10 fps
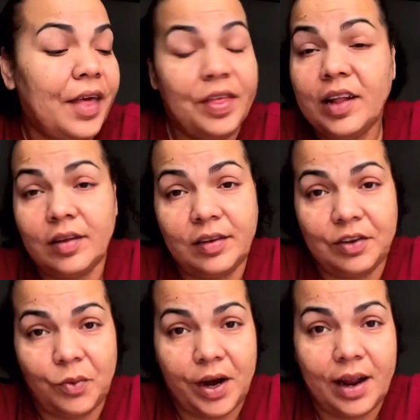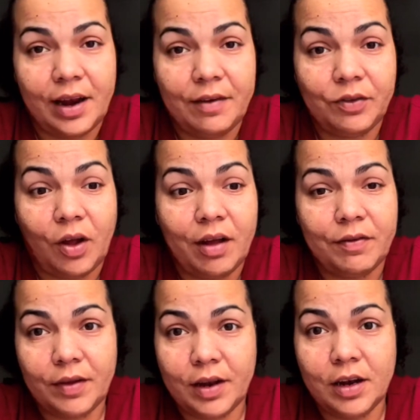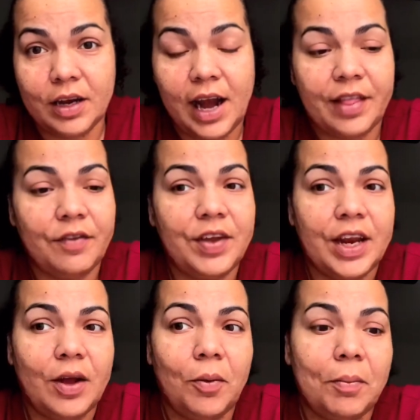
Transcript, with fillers: think this is where I left off looking at the video,